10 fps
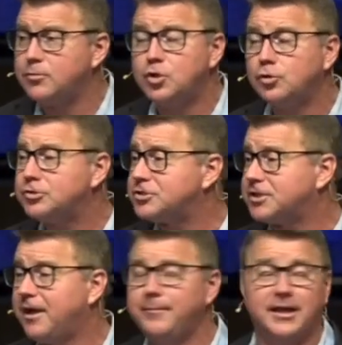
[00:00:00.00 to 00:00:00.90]
you're
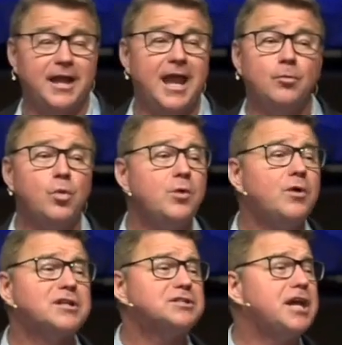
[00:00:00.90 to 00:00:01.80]
just coming, and we
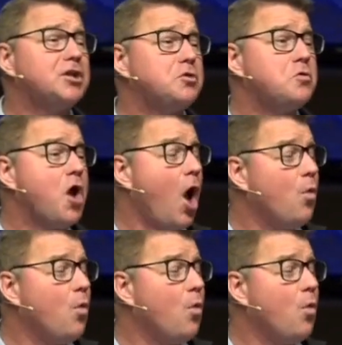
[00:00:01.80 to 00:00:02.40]
want to say to you,